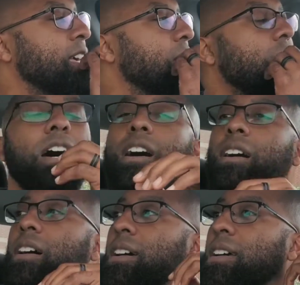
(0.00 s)

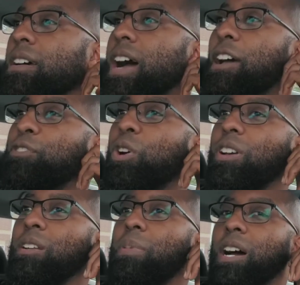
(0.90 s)
I've
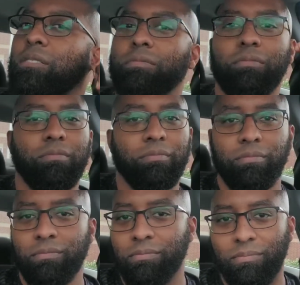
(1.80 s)
talking about
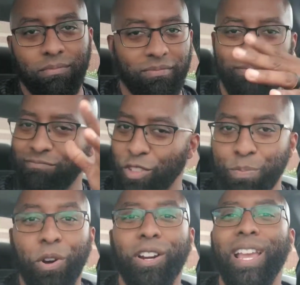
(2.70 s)

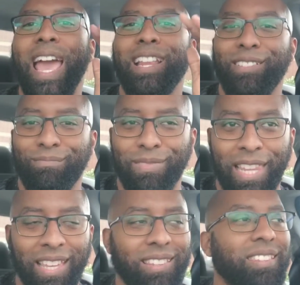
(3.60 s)
Spark at
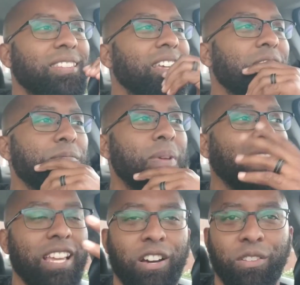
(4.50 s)
length in
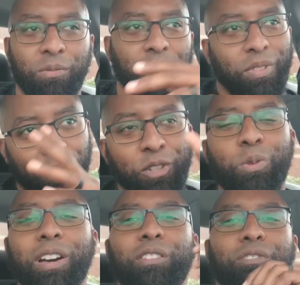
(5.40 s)
a
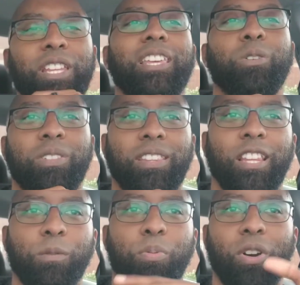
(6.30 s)
few other videos at
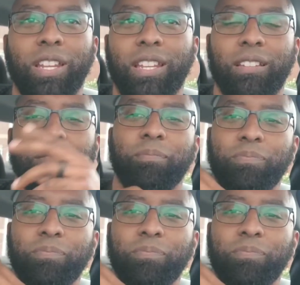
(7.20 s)
this point, and